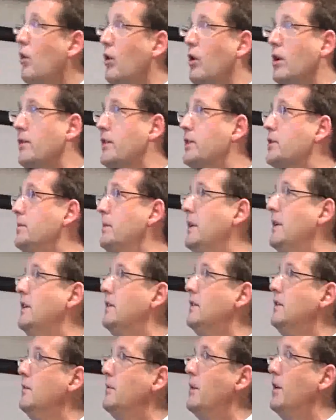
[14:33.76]
all of us
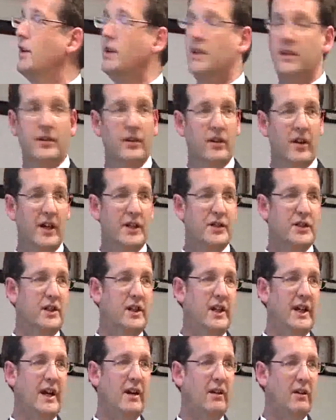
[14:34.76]
meet numerical
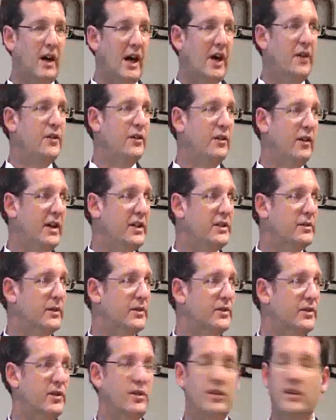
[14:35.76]
integration in our
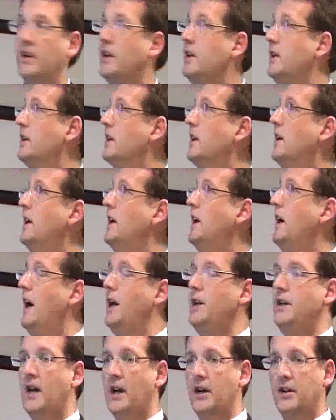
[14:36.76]
undergraduate degree
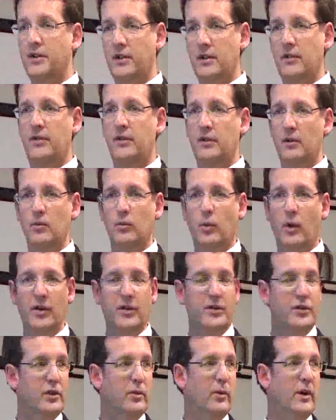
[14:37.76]
and know that if you
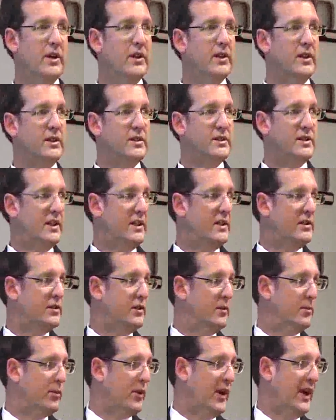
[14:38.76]
want to do one of these
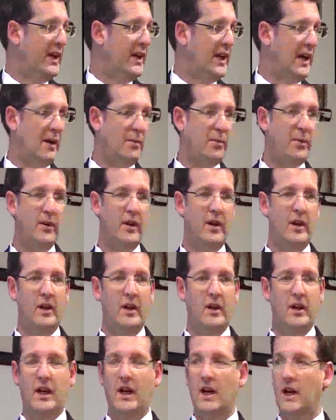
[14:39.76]
things, you break up
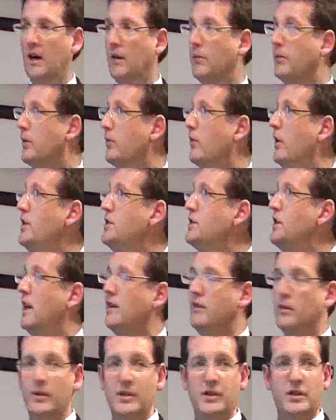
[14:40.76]
the region
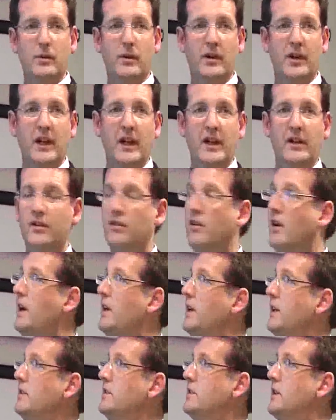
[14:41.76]
over which you want to
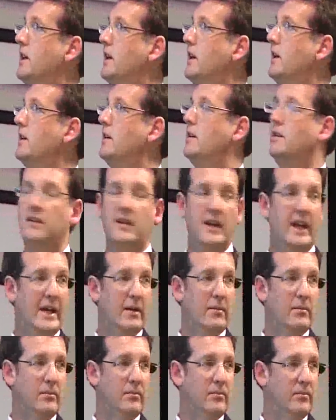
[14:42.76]
integrate into
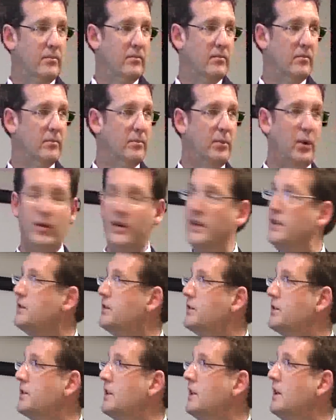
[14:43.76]
m
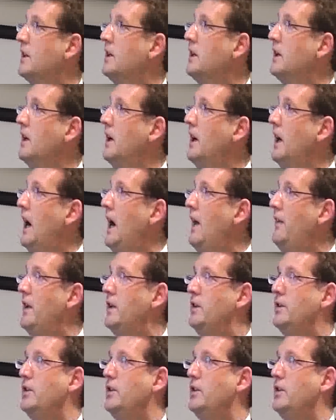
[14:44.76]
points, and